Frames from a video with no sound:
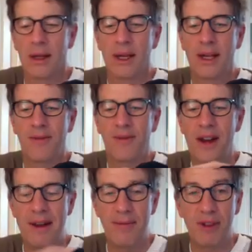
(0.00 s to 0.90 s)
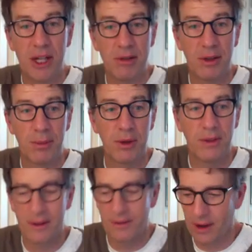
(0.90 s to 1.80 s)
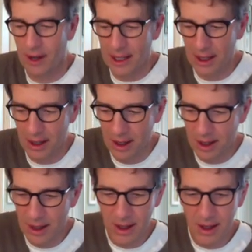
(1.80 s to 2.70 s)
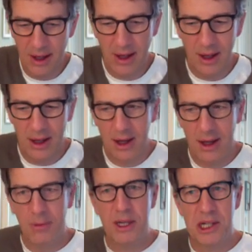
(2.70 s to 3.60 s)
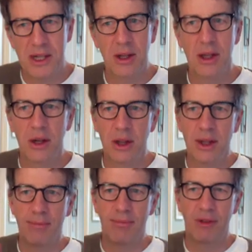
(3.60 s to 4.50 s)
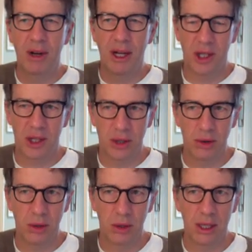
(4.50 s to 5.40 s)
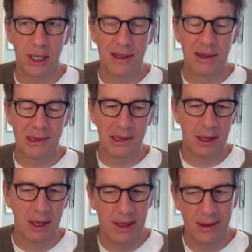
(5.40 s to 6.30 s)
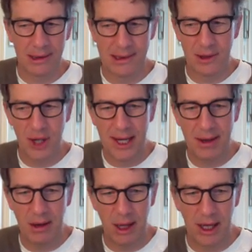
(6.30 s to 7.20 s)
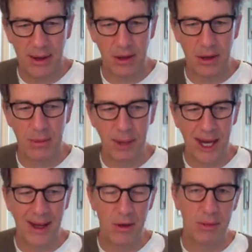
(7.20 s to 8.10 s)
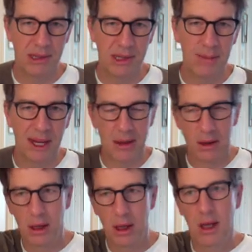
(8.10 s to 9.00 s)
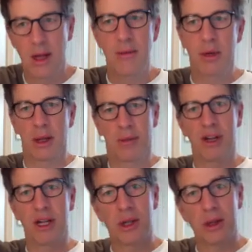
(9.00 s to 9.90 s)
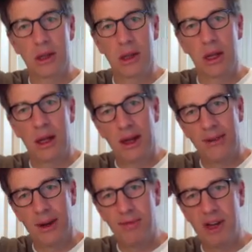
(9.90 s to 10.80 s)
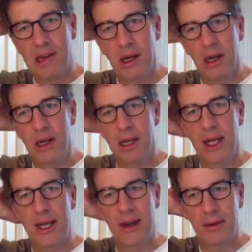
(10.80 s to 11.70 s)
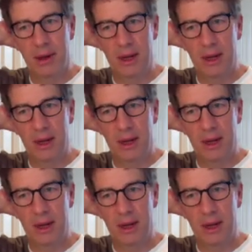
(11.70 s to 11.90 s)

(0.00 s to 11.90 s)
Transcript: is very pressure responsive, so I can, especially on the brush tool, it doesn't change the thickness on the pen, obviously pencil, but on the brush tool, if I press harder, it